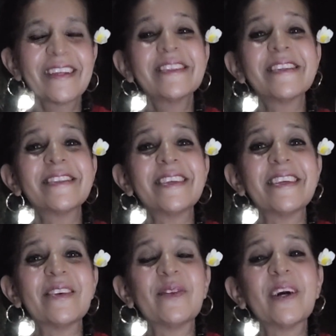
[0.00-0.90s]
to
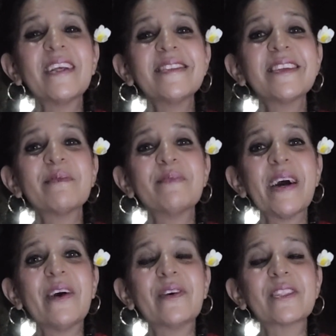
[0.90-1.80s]
see what is it
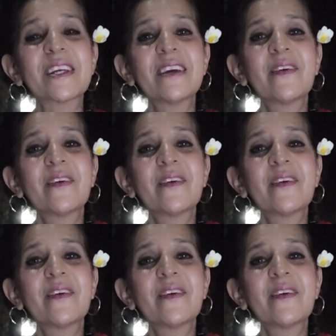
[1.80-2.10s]
about